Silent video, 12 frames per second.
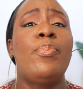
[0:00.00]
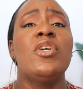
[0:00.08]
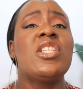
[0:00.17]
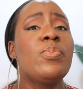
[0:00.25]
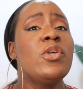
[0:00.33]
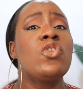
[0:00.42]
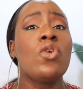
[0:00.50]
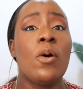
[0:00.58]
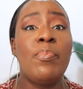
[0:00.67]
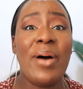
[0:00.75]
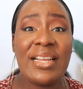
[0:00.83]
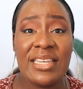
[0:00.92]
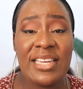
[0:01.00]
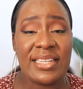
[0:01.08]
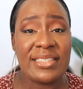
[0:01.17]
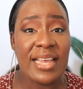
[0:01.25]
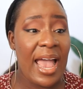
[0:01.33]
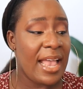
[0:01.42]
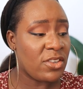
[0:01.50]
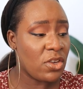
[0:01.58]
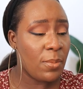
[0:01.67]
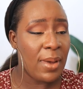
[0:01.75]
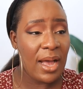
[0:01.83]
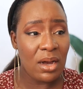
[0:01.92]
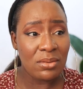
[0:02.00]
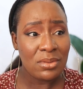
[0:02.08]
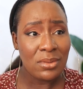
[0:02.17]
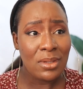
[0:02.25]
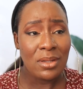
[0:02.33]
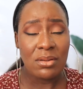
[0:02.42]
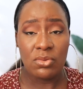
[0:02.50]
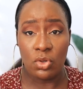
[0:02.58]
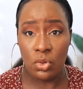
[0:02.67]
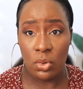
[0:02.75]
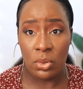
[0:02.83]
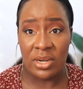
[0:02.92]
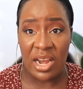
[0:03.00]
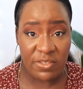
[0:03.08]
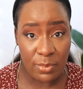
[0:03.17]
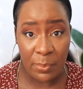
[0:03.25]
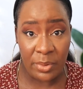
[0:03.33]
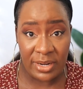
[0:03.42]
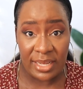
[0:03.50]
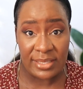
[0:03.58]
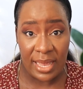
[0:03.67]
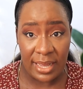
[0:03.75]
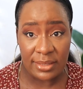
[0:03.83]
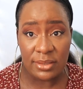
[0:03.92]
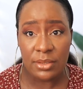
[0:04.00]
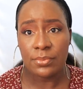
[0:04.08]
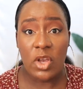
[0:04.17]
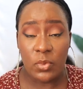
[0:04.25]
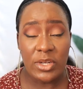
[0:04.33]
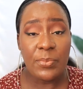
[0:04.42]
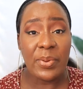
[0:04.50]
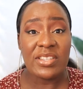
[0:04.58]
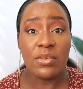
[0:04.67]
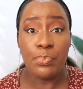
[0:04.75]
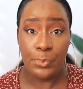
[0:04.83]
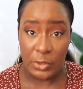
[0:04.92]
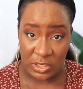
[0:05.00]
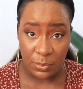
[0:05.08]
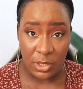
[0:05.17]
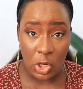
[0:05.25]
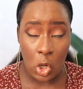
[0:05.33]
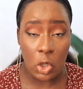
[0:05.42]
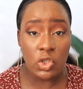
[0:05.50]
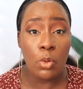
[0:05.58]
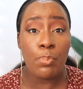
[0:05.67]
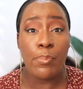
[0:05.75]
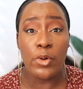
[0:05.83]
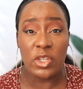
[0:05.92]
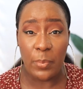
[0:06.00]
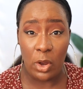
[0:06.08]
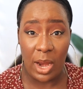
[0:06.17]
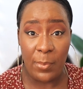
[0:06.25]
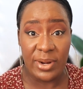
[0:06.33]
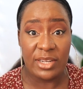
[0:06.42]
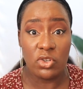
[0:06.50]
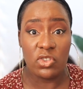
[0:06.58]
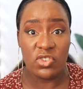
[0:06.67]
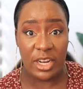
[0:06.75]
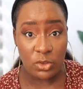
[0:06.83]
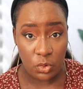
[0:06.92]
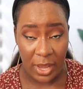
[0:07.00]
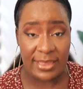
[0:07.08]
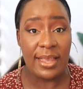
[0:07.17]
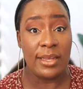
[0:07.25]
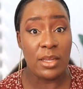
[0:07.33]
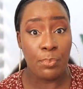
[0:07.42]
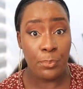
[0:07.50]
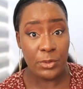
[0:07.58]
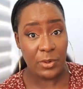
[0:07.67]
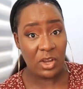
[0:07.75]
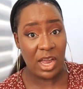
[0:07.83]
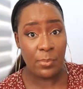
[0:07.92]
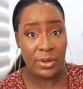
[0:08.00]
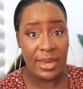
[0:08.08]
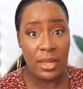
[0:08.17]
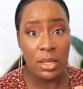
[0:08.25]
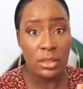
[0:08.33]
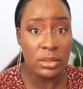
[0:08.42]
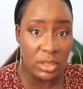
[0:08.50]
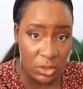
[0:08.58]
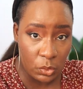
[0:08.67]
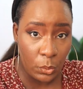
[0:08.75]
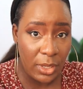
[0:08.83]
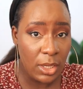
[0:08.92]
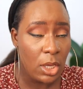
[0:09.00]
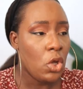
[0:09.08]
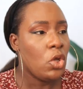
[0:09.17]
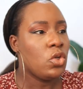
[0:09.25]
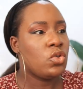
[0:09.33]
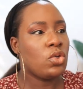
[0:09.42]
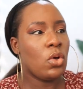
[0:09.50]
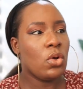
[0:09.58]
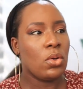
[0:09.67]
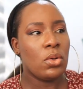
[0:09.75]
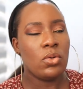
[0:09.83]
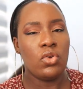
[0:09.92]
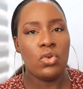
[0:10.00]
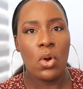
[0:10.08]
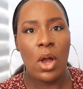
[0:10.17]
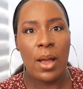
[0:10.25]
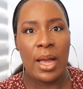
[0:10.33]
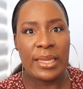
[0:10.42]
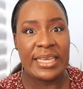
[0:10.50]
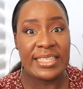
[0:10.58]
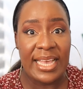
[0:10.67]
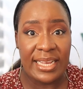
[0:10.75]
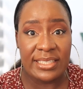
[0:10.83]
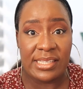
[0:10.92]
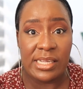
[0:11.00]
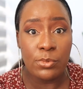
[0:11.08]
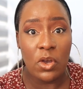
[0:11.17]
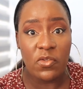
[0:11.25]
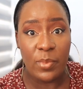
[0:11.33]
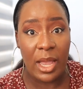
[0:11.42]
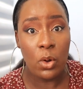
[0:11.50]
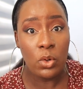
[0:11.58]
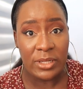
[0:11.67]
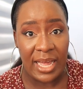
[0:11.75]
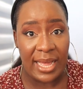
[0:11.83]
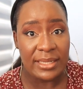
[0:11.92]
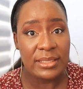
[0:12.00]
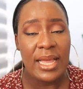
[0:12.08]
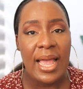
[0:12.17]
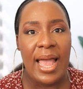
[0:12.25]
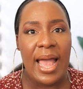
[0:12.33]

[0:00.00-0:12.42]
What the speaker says: pushed me so badly that I somehow, you know, left my brother's hand. Because when the person pushed me, he also pushed my younger brother, just trying to enter. He pushed my younger brother this way. So, you know, his hand slipped off my own hand.